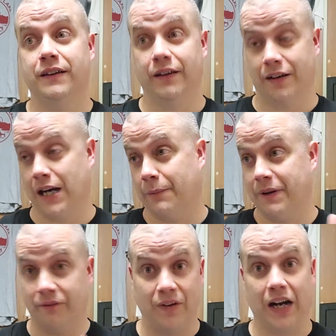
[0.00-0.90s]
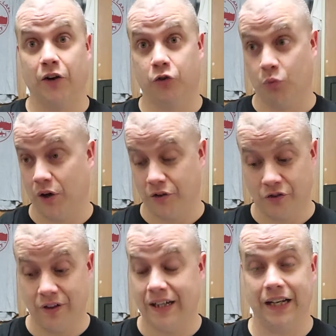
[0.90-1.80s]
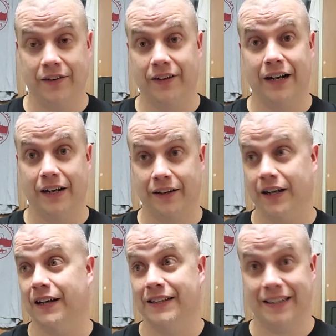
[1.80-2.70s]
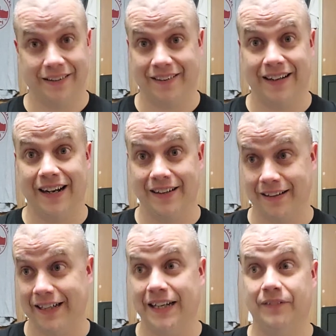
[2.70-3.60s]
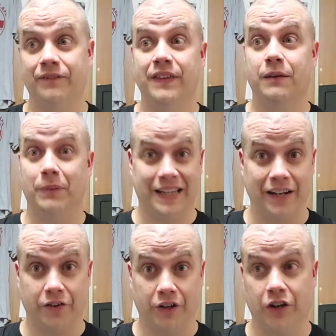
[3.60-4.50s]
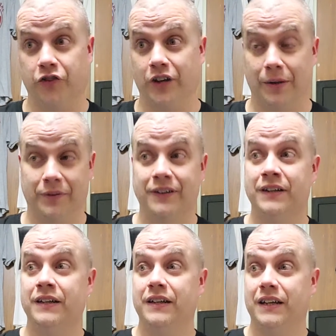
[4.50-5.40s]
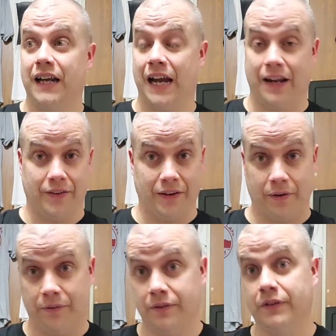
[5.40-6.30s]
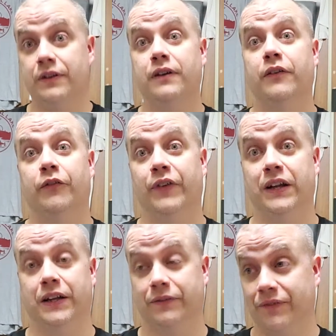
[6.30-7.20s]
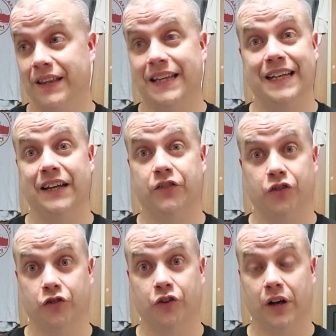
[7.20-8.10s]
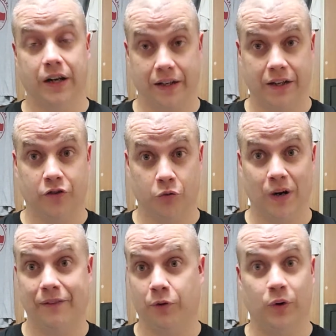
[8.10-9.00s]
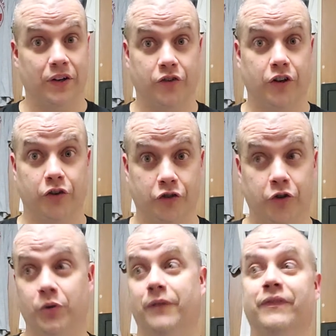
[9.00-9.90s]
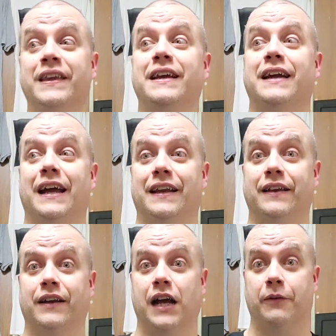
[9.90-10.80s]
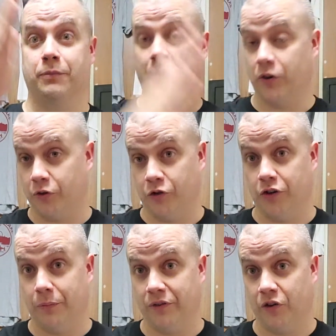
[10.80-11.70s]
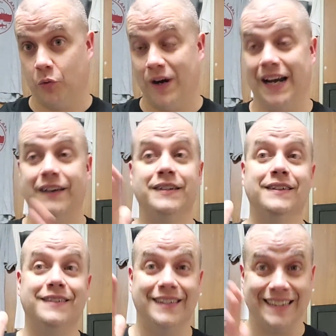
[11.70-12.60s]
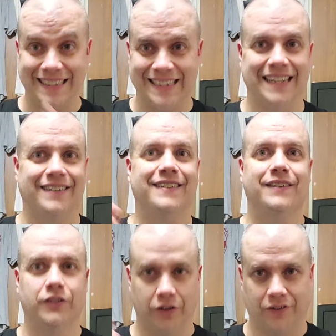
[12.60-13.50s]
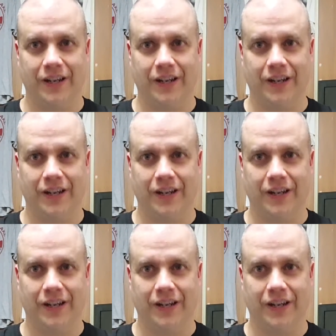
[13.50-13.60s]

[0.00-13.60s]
The cop fires once, hits a guy in the gut, hits a guy in the knee, but then his gun jams. And the the villain gets the, uh, gets the rifle and is going to shoot him. And then the cop's partner jumps in the way to get to